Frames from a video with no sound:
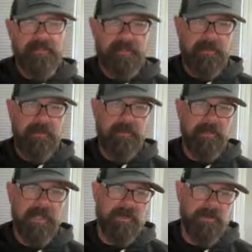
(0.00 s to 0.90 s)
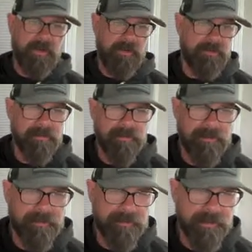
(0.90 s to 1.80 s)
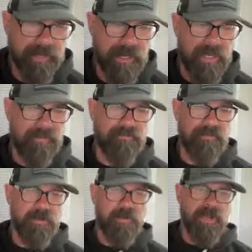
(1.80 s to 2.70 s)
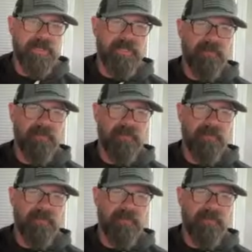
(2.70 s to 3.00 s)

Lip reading: Oh, I don't know. I have no idea